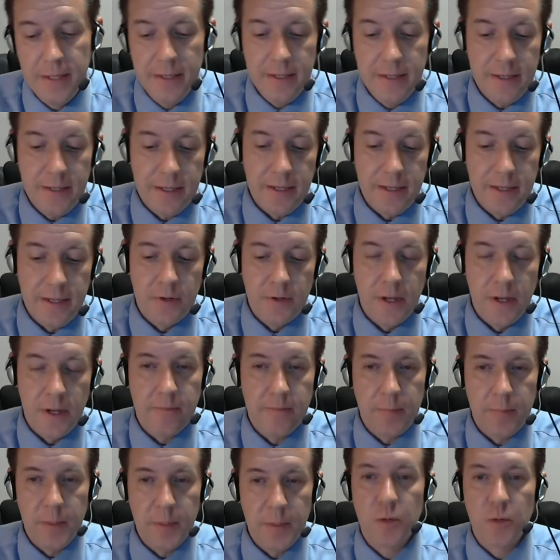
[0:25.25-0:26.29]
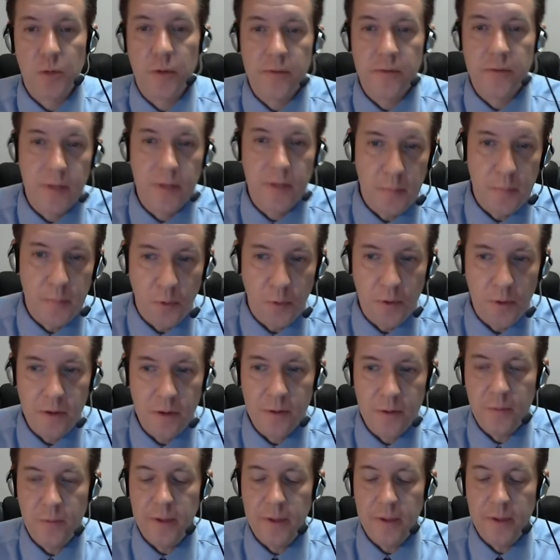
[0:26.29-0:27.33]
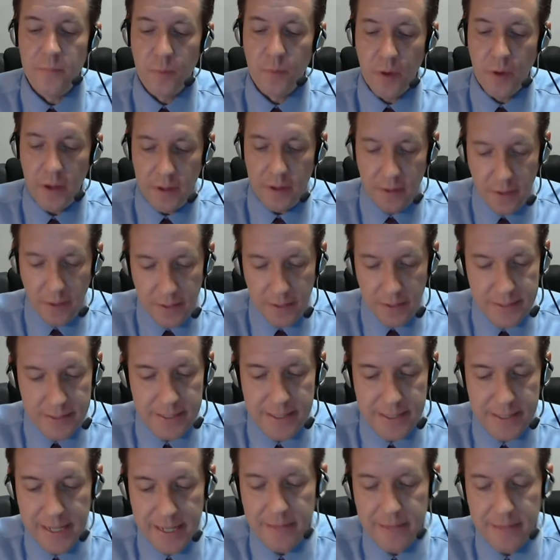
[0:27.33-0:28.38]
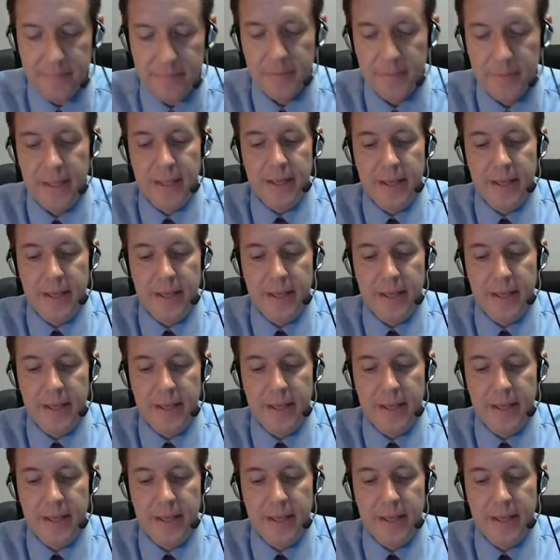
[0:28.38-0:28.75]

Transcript: If you're not familiar with Flipboard, we've brought on today